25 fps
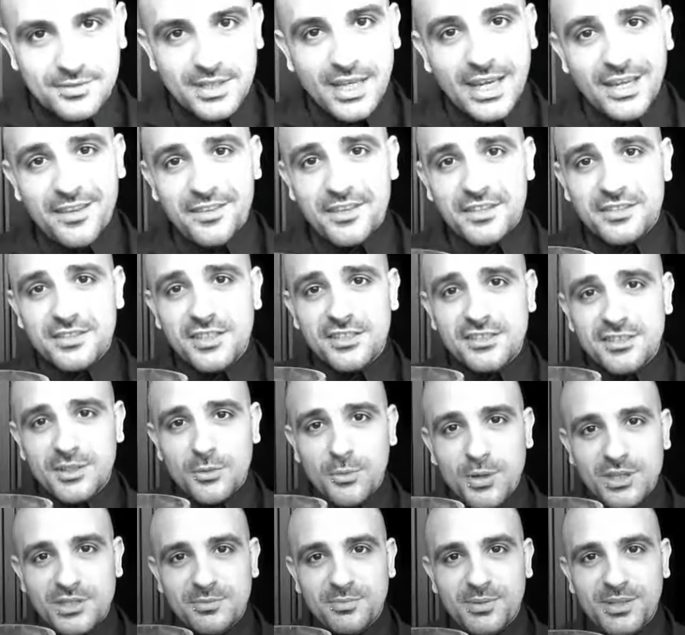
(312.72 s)
And this is the
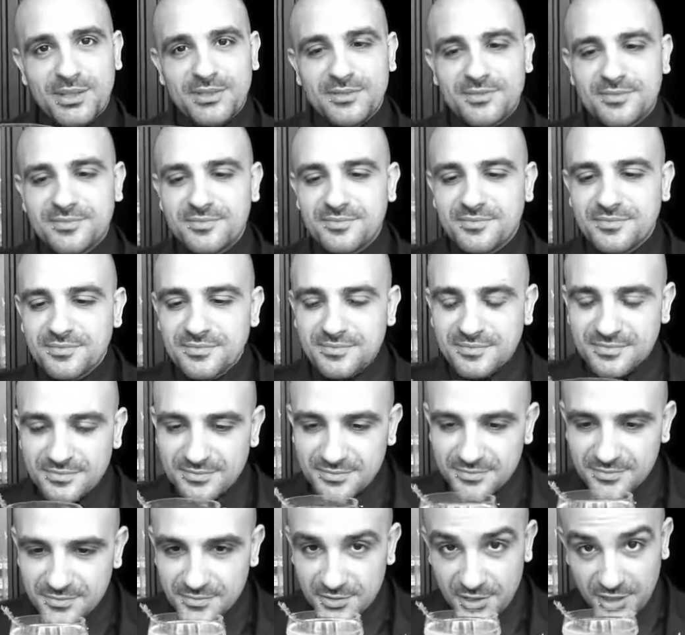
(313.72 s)
worst part.
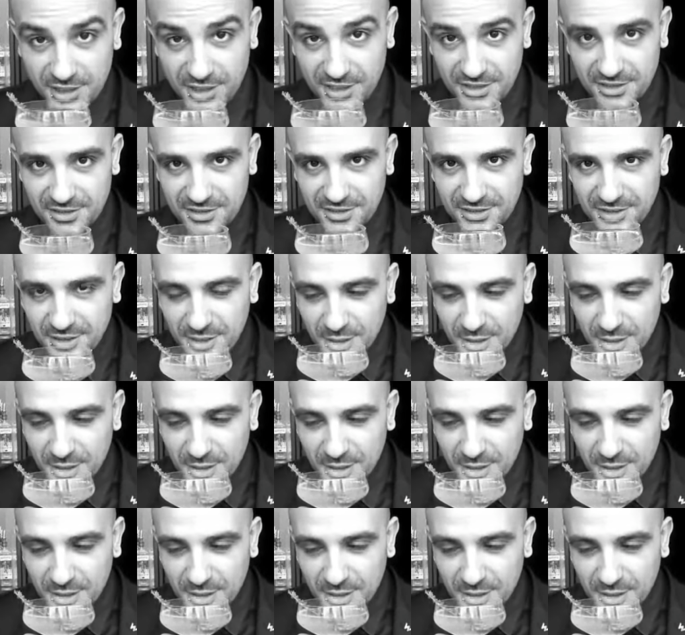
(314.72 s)
Cheers.